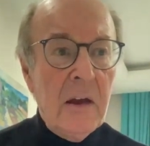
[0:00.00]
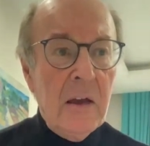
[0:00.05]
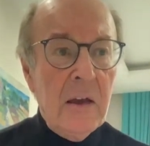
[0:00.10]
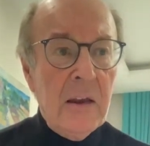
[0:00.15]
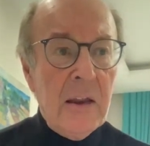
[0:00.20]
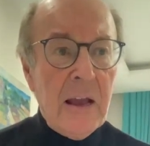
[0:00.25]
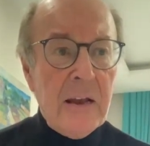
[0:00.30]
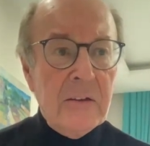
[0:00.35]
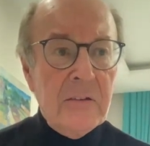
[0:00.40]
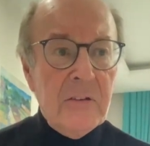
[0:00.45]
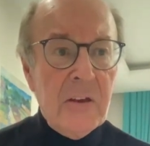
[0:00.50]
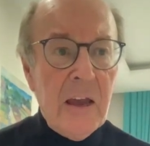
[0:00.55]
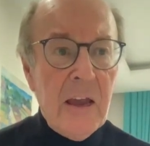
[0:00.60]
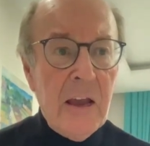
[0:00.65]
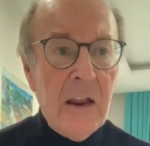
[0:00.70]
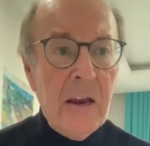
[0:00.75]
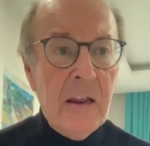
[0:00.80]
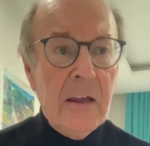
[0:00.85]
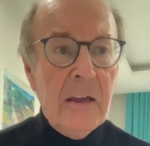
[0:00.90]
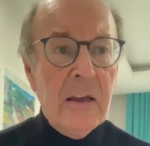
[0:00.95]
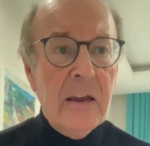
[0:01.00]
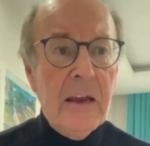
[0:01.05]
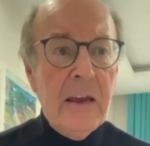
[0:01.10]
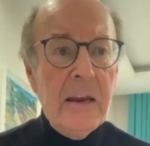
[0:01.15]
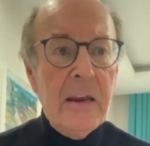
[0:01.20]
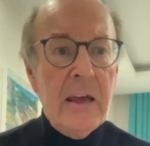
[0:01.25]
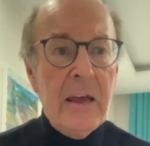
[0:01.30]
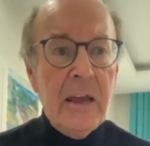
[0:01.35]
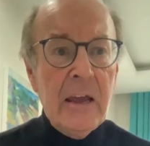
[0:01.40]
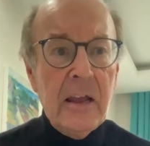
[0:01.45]
and exhaling,
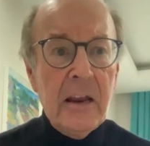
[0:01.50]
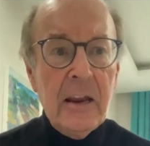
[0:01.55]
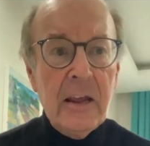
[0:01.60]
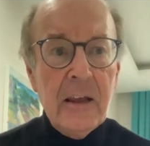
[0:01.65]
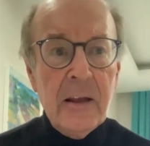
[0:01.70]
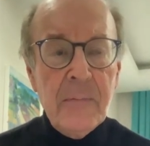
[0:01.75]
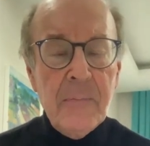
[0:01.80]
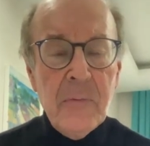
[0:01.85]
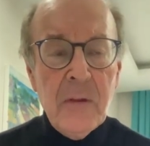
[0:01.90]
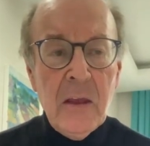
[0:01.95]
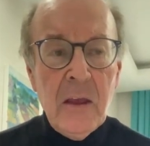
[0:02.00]
inhaling.